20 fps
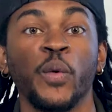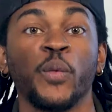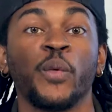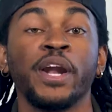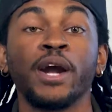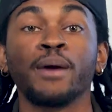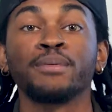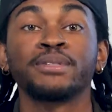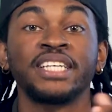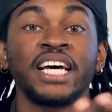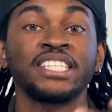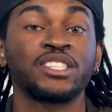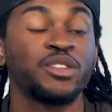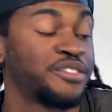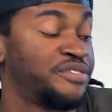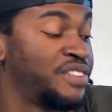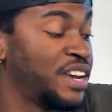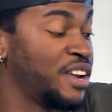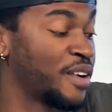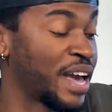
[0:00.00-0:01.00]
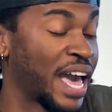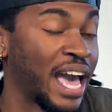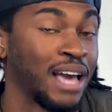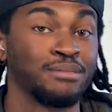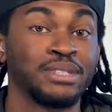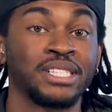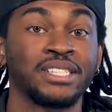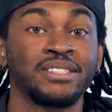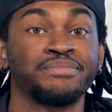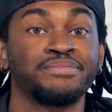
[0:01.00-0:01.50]
When you're obsessed with video
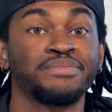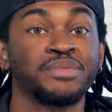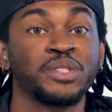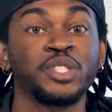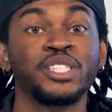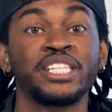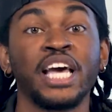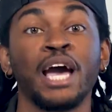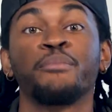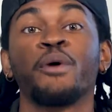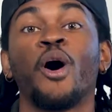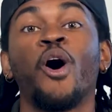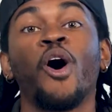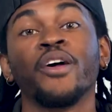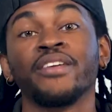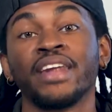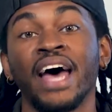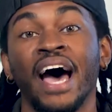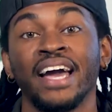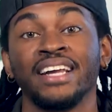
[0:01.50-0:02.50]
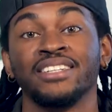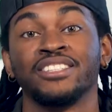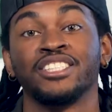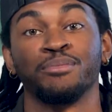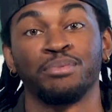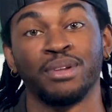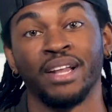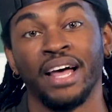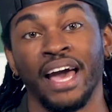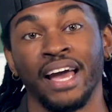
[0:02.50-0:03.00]
games, you stay up all night
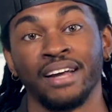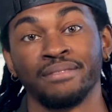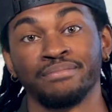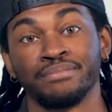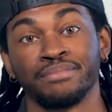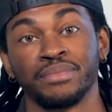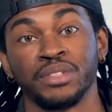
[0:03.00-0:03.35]
to play.